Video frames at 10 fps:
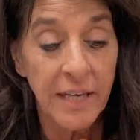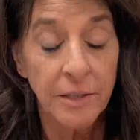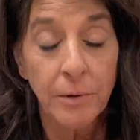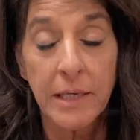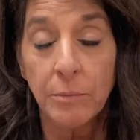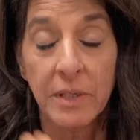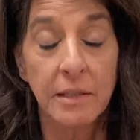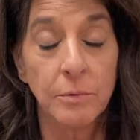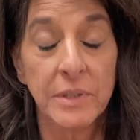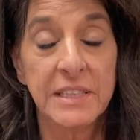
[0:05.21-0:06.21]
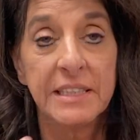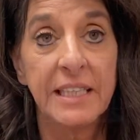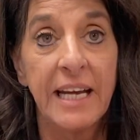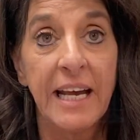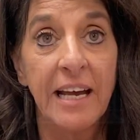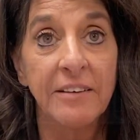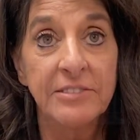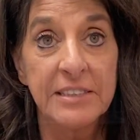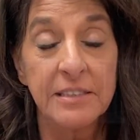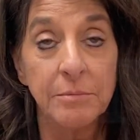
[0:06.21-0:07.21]
had a great week. We did have
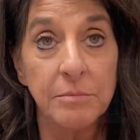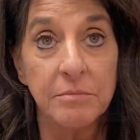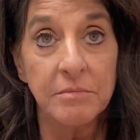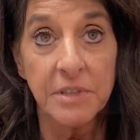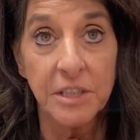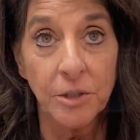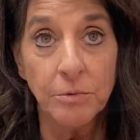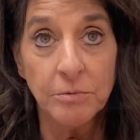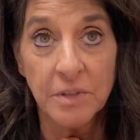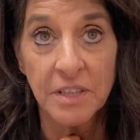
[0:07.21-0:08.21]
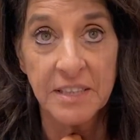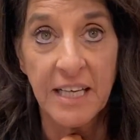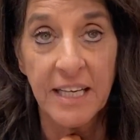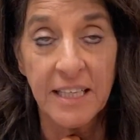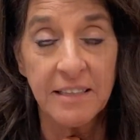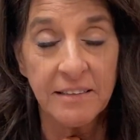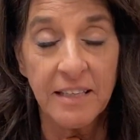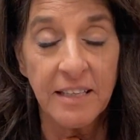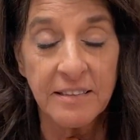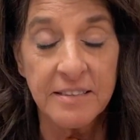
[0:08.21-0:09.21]
some, you know, a day
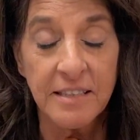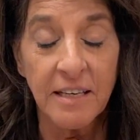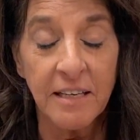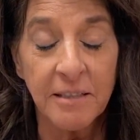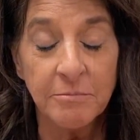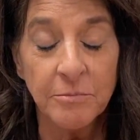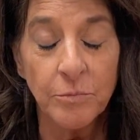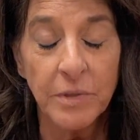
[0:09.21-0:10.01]
that um,